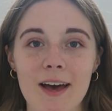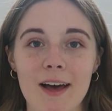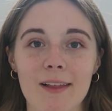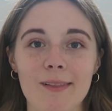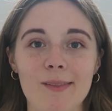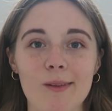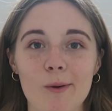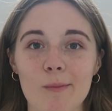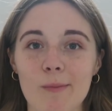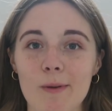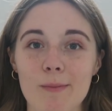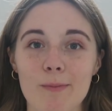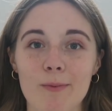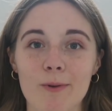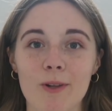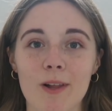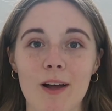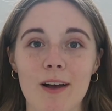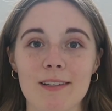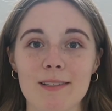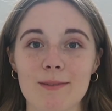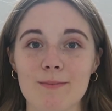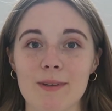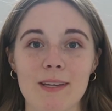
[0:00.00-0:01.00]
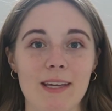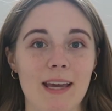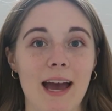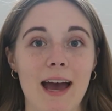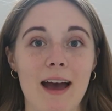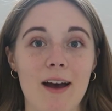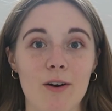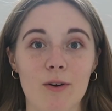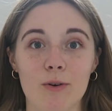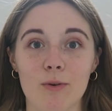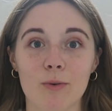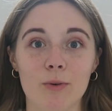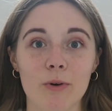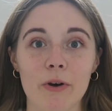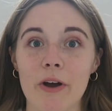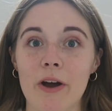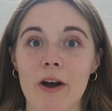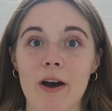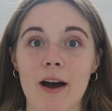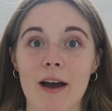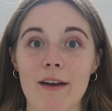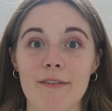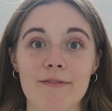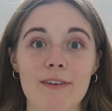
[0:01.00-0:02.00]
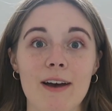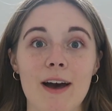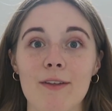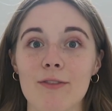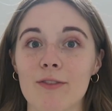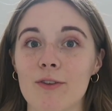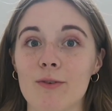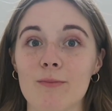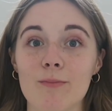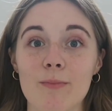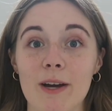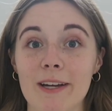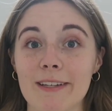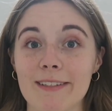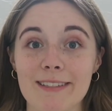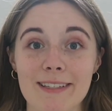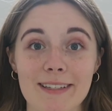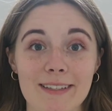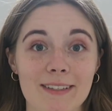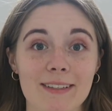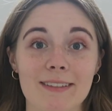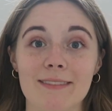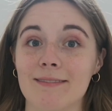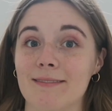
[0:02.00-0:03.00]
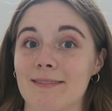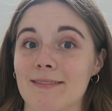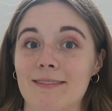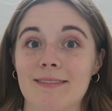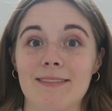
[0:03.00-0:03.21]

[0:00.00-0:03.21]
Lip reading: A lot of people asked me how I found them, but I didn't.